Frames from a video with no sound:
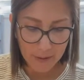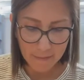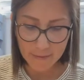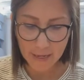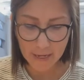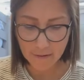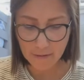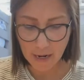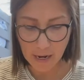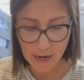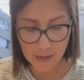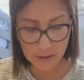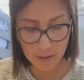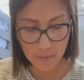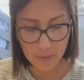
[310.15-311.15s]
Then I've got
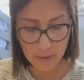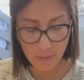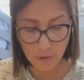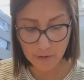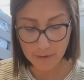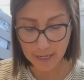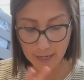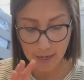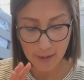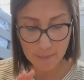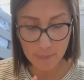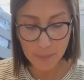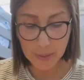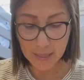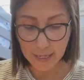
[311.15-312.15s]
a little bit more of like a
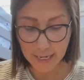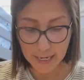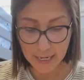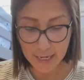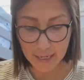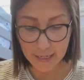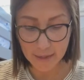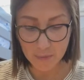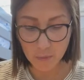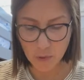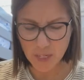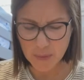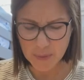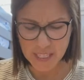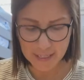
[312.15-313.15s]
plan, more
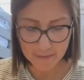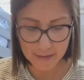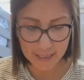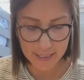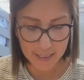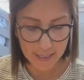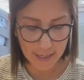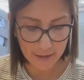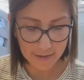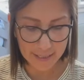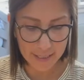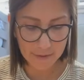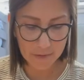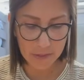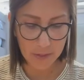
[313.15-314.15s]
specific to
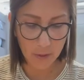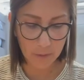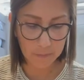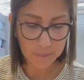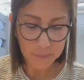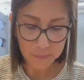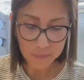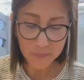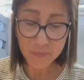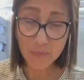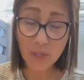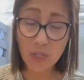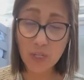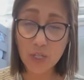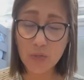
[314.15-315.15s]
narratives. So
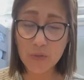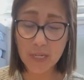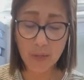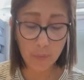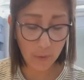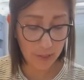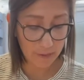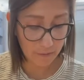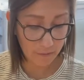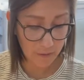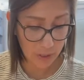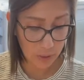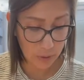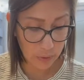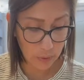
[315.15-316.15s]
choosing a point of
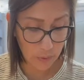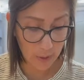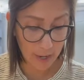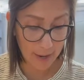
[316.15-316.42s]
view,